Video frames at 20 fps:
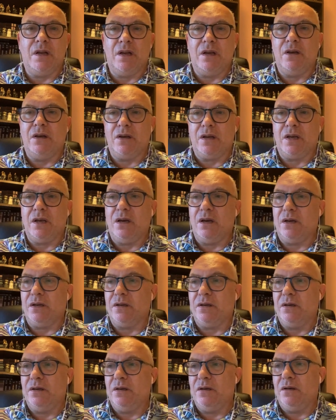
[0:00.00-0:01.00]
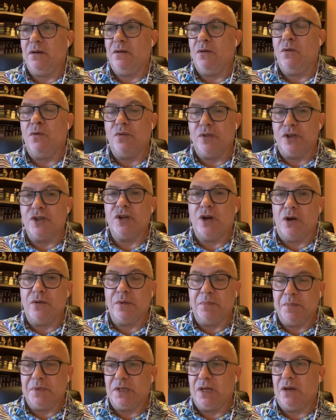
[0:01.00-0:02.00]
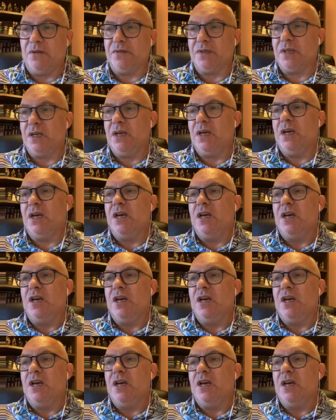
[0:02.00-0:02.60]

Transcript: alert card, or the child themselves.